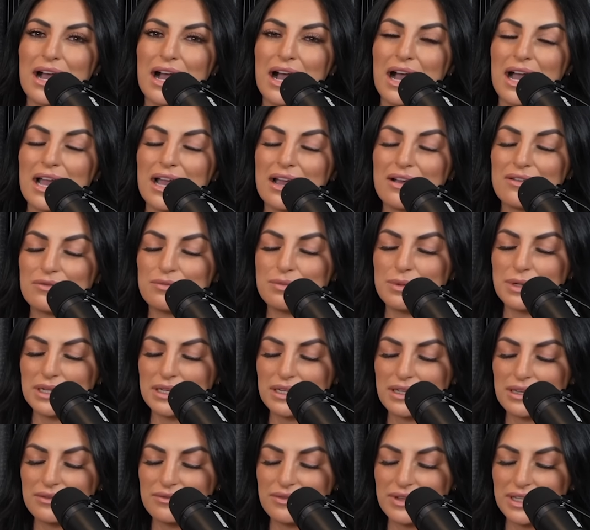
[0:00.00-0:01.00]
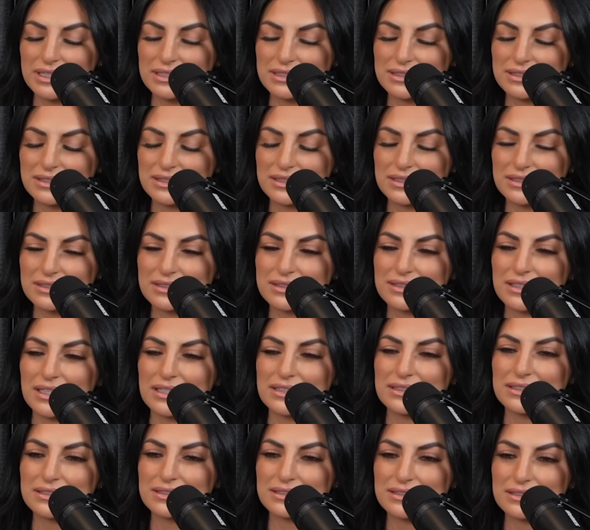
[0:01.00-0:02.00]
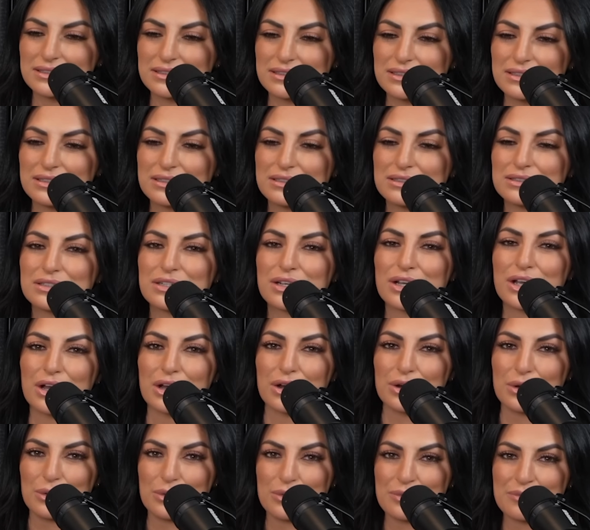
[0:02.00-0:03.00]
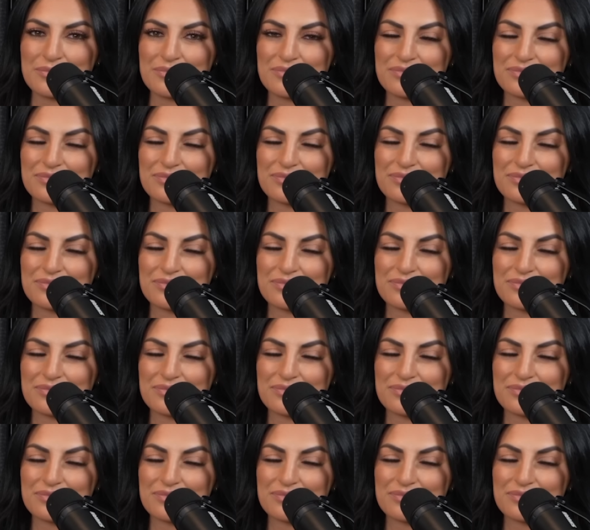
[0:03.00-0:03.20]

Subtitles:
I have been convinced since to go.